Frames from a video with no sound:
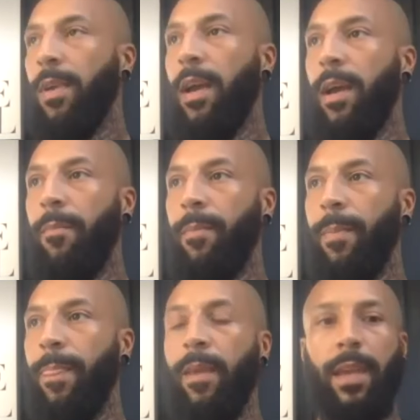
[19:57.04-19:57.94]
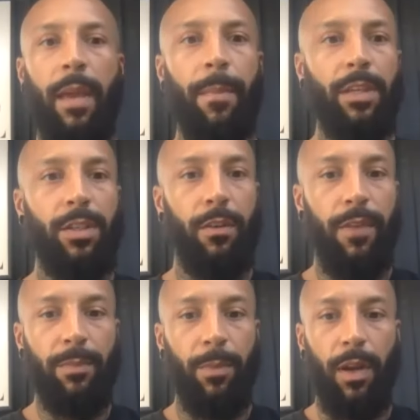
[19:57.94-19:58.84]
Um, getting messages on
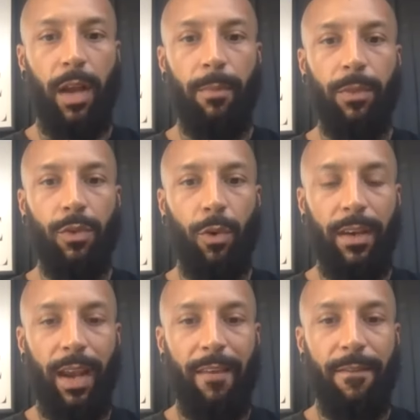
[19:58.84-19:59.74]
Facebook. I'm talking like